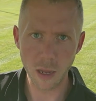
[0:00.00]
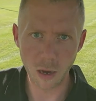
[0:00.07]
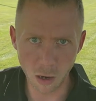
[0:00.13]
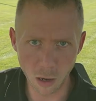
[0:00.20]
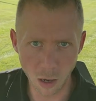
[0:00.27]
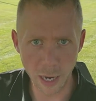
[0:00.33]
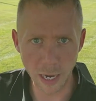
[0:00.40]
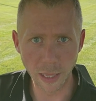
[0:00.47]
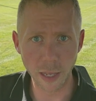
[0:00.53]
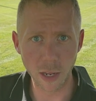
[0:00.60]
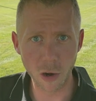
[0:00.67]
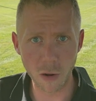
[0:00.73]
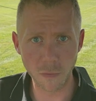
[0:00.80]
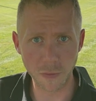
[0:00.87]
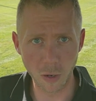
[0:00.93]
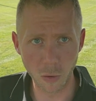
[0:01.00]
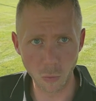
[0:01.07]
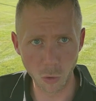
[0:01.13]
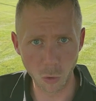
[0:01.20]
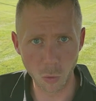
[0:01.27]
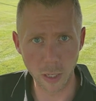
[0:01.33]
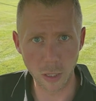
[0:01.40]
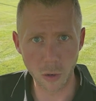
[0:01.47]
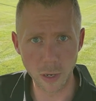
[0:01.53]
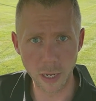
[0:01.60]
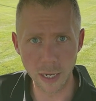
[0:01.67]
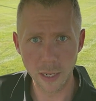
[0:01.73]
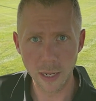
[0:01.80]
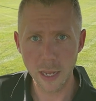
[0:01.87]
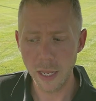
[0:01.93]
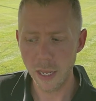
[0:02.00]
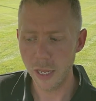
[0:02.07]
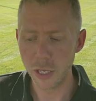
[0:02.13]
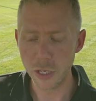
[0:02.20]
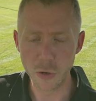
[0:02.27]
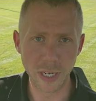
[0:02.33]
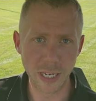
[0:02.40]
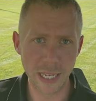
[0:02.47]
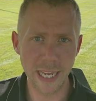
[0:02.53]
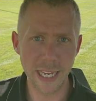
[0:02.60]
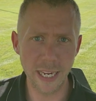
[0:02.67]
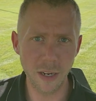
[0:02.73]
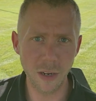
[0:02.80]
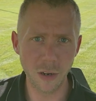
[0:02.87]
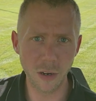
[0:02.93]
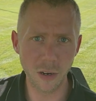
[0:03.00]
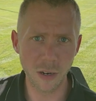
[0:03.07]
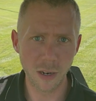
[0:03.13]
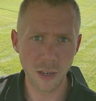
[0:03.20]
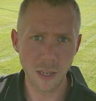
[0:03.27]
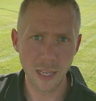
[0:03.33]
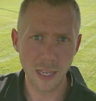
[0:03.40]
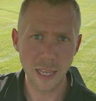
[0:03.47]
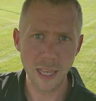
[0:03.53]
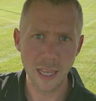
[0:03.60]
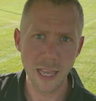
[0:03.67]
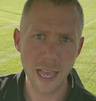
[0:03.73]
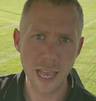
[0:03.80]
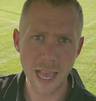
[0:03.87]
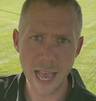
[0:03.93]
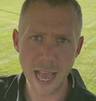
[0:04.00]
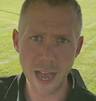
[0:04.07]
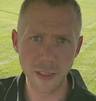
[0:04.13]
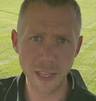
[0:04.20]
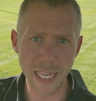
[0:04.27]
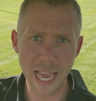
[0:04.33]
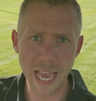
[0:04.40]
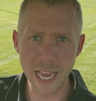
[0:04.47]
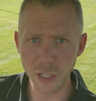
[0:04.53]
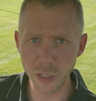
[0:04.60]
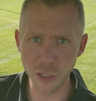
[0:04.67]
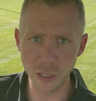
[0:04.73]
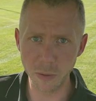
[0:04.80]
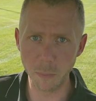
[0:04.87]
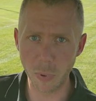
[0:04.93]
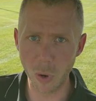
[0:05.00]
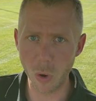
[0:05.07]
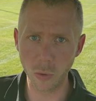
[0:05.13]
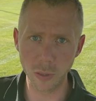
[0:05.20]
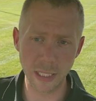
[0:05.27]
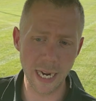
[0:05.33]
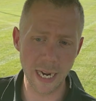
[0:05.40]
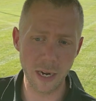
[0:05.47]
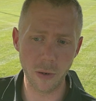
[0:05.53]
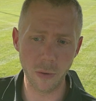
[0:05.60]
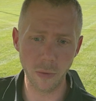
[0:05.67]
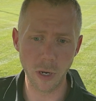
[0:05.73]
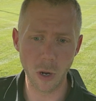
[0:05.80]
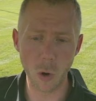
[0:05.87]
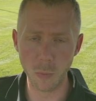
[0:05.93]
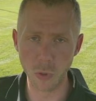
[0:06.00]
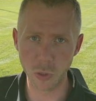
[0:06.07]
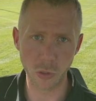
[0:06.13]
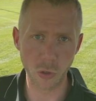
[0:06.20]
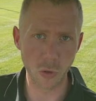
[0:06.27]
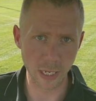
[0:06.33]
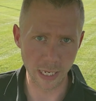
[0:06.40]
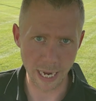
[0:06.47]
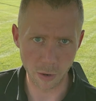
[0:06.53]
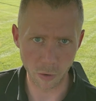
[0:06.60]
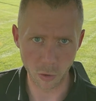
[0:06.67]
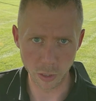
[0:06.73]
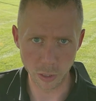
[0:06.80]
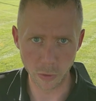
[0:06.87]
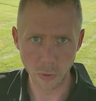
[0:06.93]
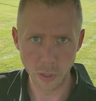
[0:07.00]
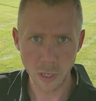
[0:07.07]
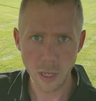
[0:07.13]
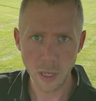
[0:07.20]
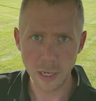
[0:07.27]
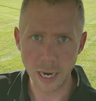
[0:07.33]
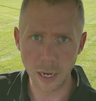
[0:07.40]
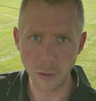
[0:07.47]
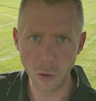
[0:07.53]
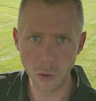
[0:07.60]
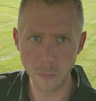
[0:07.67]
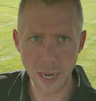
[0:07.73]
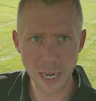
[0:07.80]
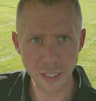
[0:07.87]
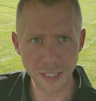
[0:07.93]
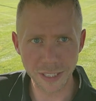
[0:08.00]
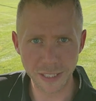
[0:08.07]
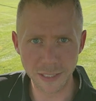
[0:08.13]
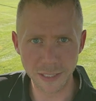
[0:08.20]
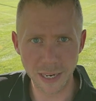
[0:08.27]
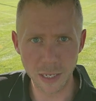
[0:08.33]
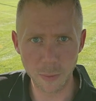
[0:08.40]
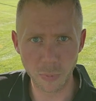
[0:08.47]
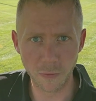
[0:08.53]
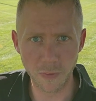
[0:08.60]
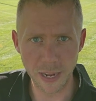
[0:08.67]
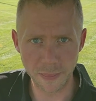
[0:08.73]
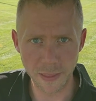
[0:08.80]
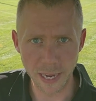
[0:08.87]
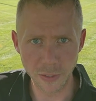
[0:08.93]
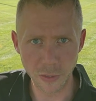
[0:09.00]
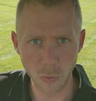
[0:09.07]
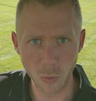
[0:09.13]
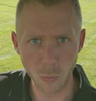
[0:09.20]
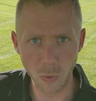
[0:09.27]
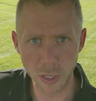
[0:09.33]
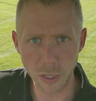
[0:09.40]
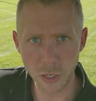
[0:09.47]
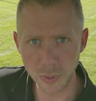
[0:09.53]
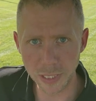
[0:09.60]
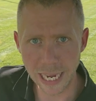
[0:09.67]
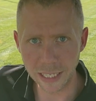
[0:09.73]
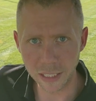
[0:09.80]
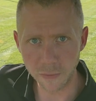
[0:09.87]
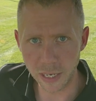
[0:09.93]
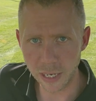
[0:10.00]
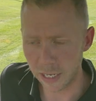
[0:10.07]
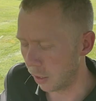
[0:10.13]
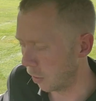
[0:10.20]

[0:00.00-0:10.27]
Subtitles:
Alright, let off there real quick on it. You can hear how the engine bogged down, almost stalling out. Now, load match is designed to prevent that. So what we're going to do is activate it